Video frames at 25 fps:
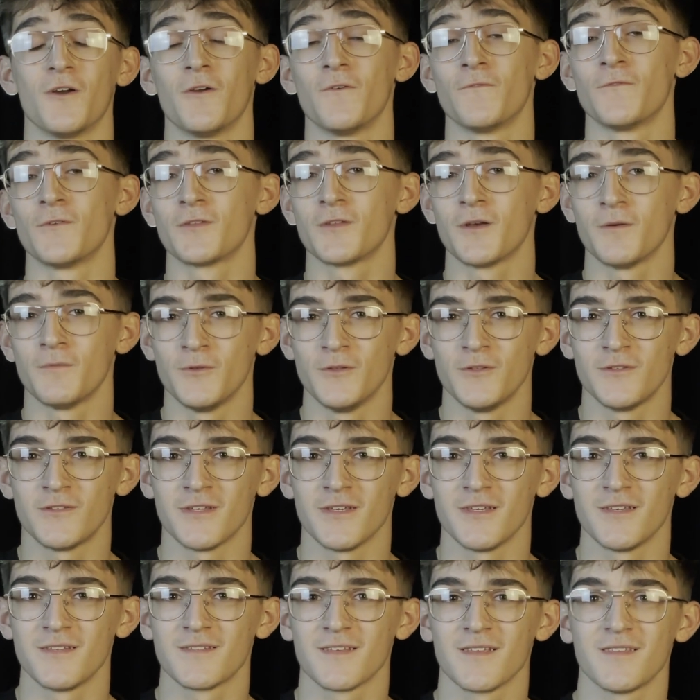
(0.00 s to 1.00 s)
over at
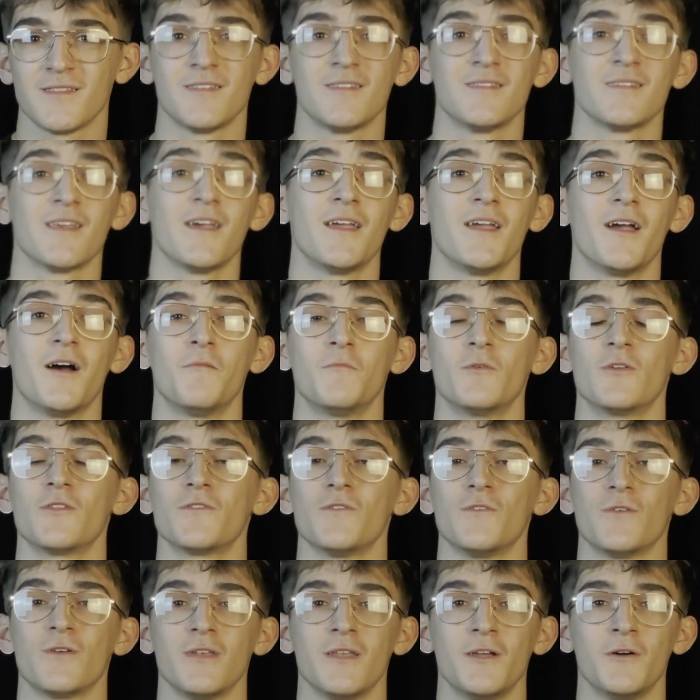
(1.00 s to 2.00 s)
W6, and today I'm going to
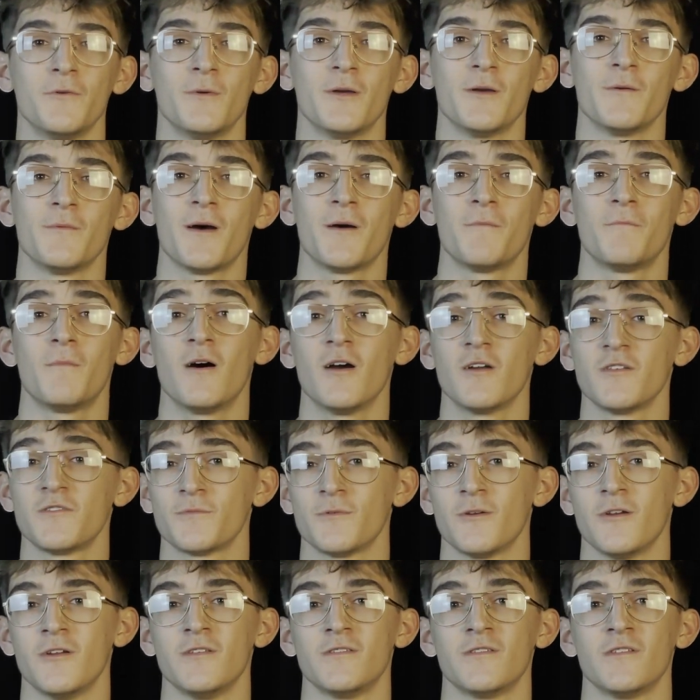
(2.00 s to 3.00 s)
talk a little bit about my
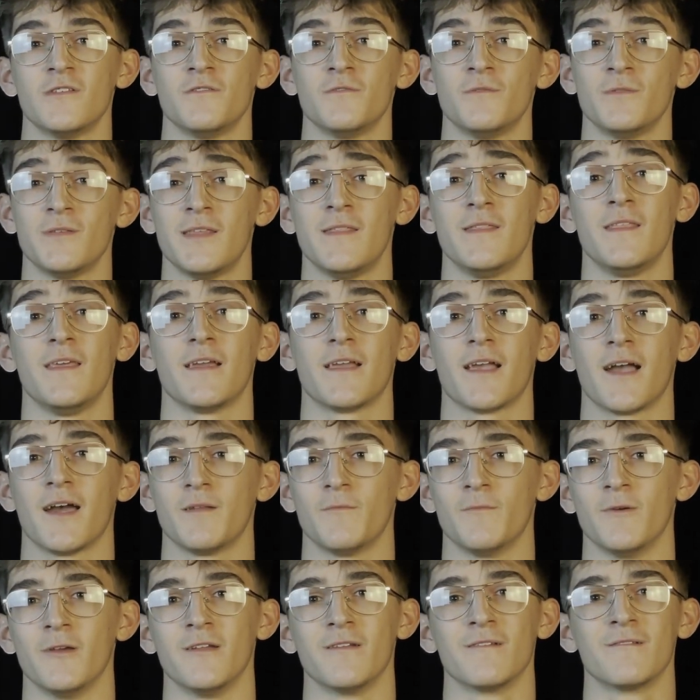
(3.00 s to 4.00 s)
experiences within the
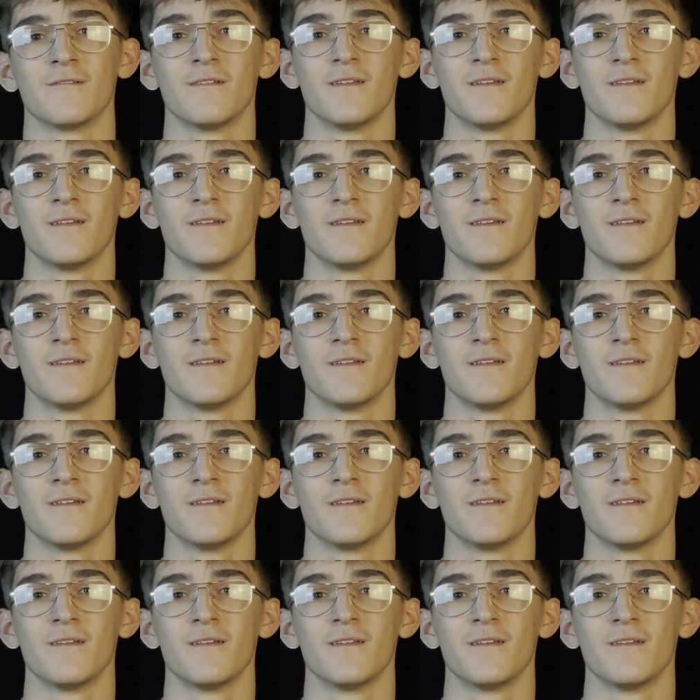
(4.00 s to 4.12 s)
Academy.